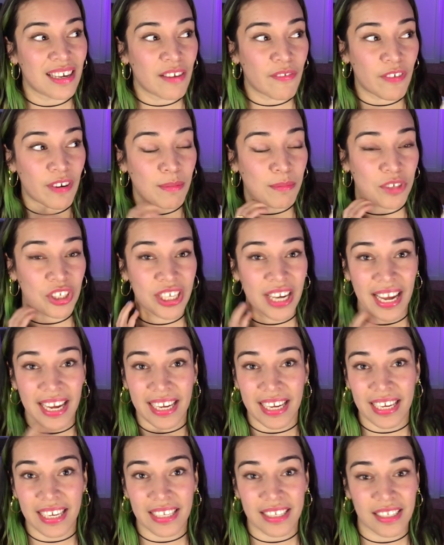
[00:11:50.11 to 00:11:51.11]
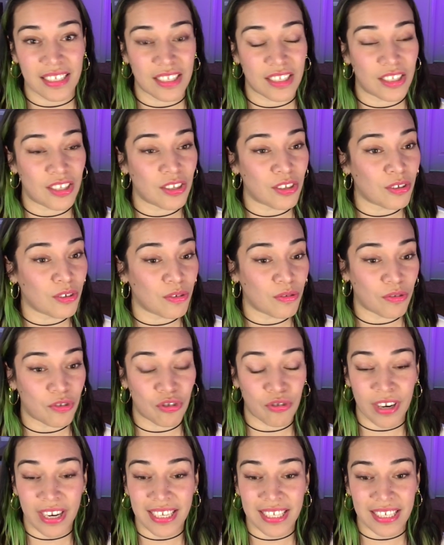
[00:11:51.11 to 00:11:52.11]
from jackets to
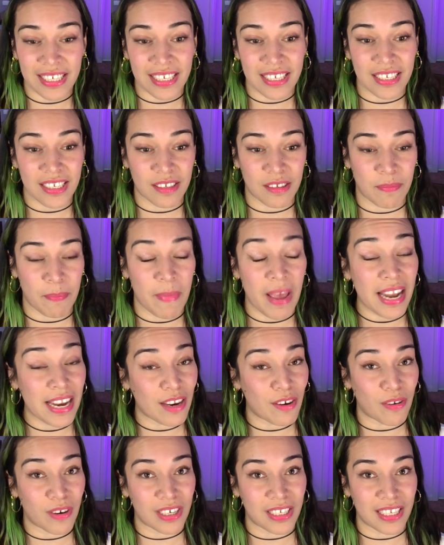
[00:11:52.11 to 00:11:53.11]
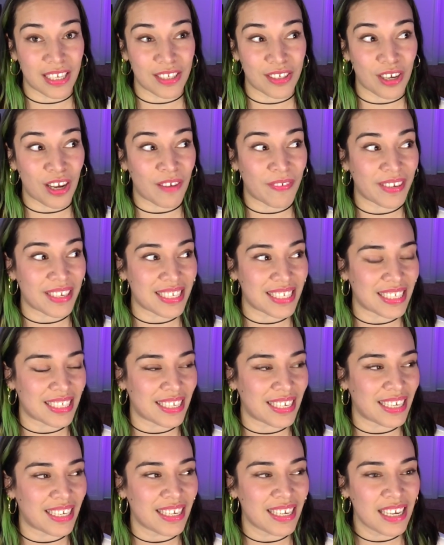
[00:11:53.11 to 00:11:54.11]
dresses, many corsets
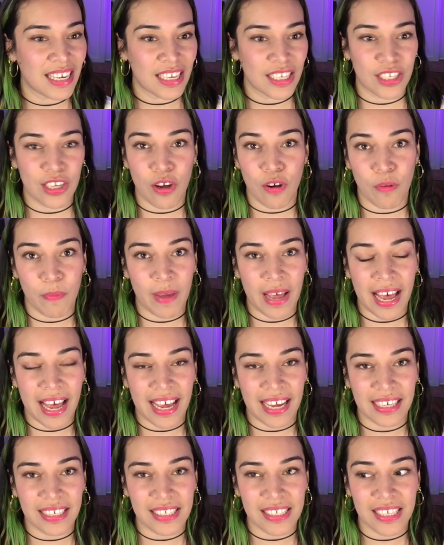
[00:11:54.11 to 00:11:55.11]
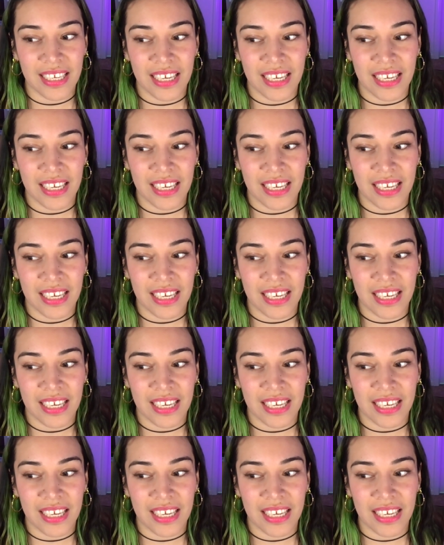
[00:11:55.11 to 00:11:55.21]
obviously, tote bags.